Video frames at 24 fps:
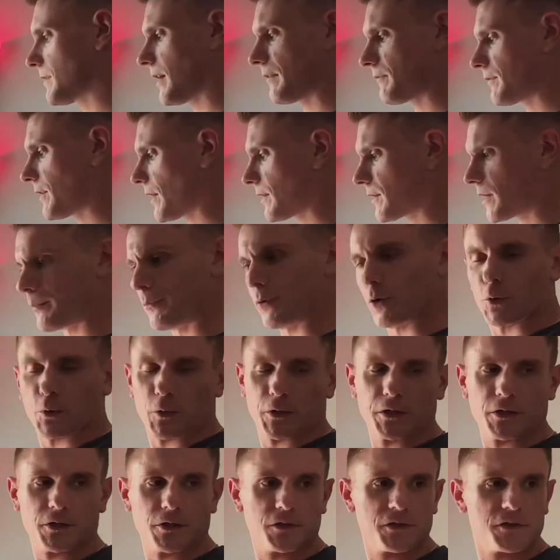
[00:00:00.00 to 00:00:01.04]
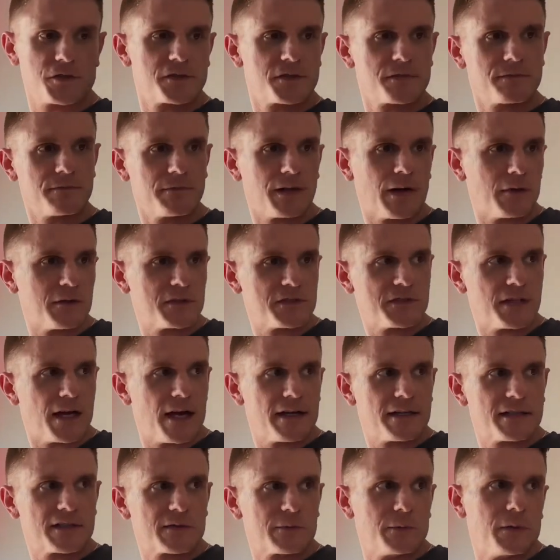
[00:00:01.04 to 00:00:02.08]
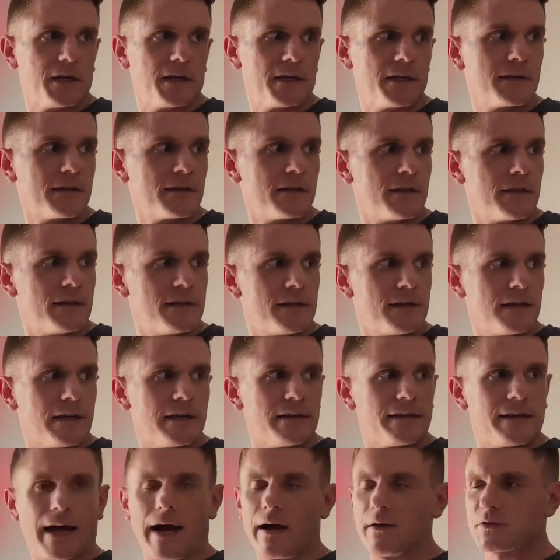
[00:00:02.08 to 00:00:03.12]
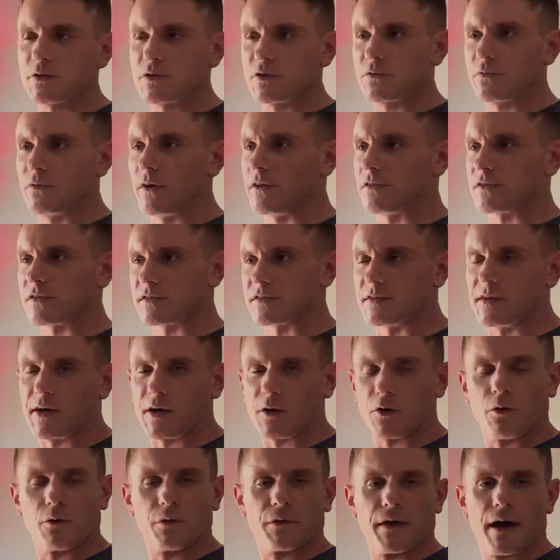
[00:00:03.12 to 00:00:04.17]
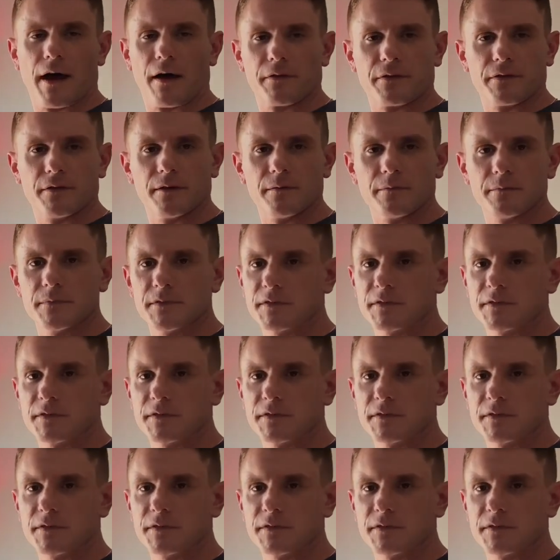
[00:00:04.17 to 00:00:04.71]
I've got a couple critters. That was nice, but the house just felt sterile without them.